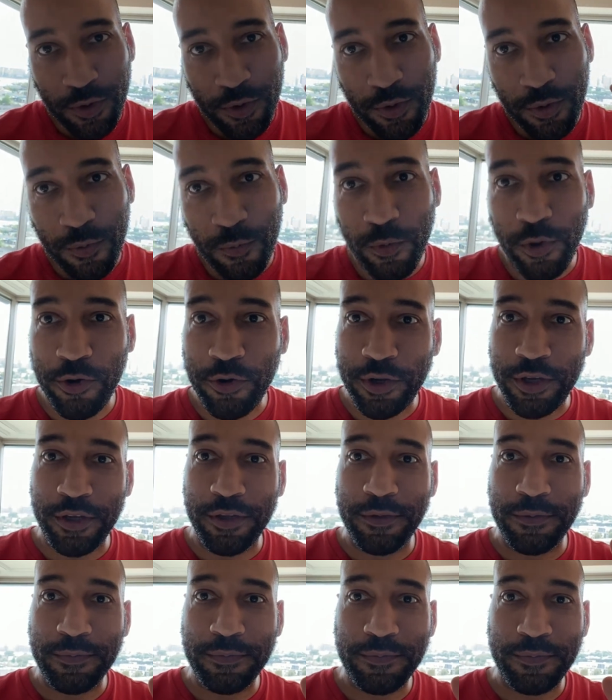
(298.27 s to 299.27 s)
working,
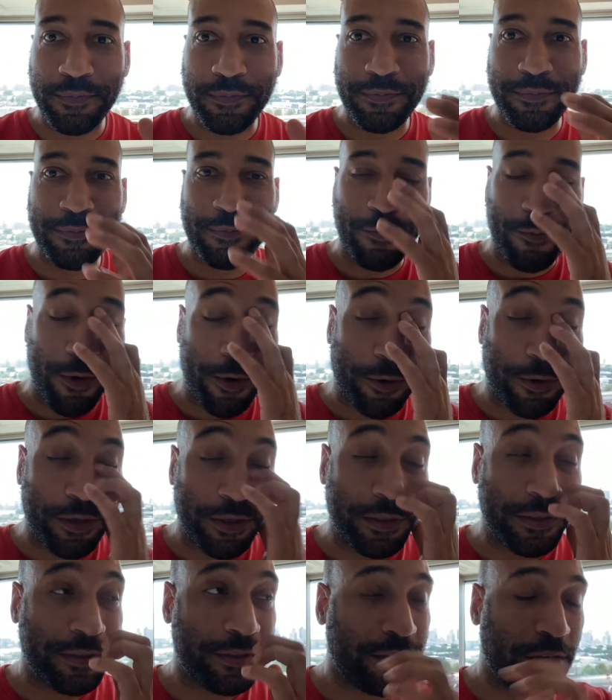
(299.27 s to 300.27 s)

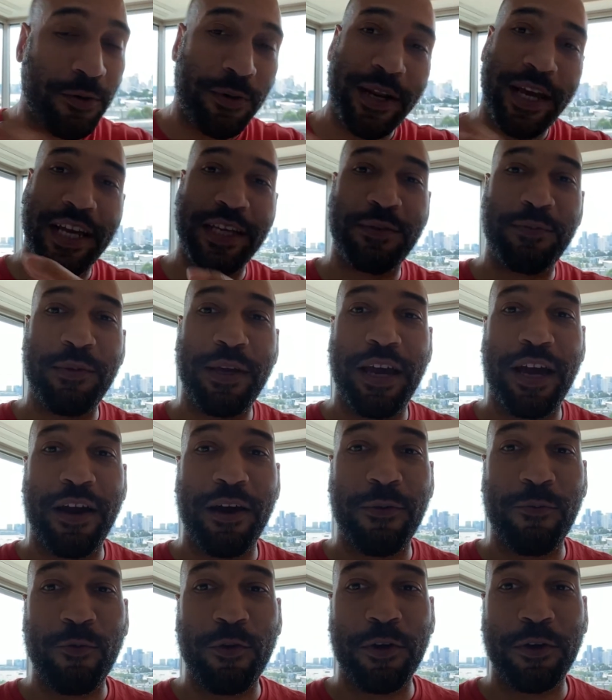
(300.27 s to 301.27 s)
working. Don't ask me how
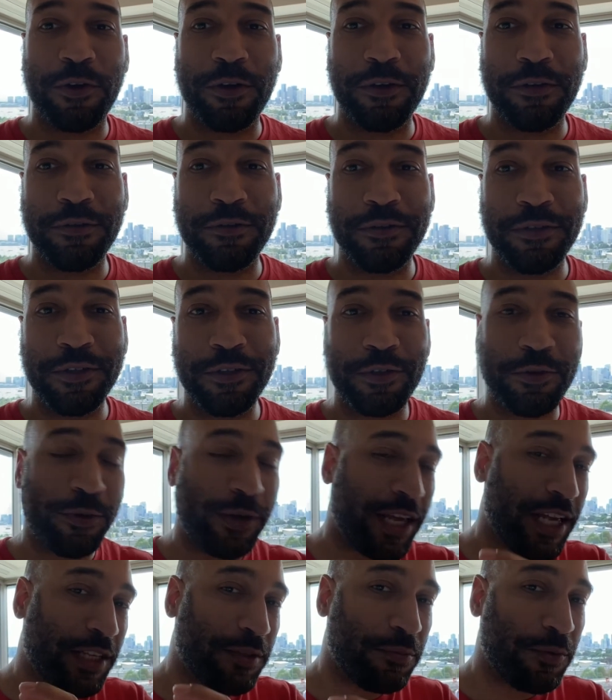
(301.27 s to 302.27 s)
I'm working. Don't
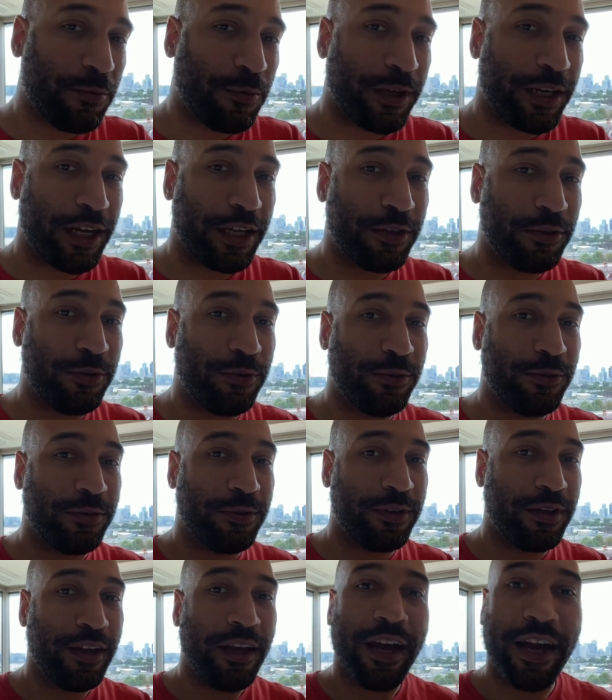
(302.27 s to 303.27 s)
ask me what I do.
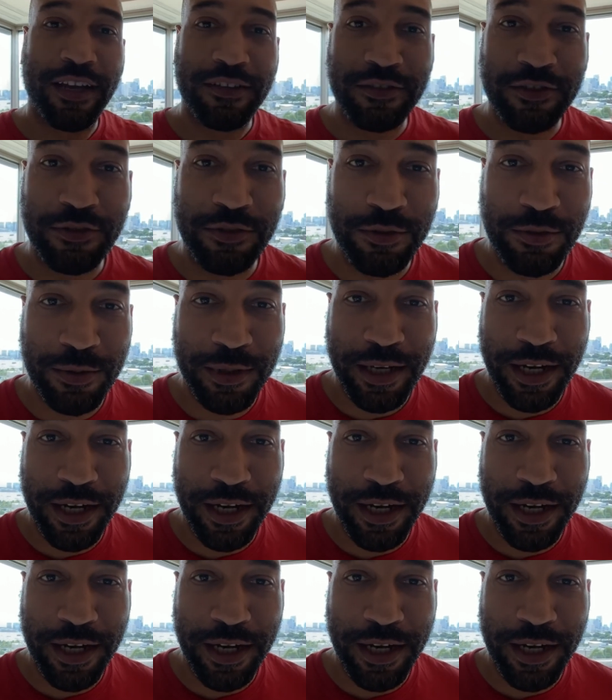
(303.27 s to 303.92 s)
I just do what I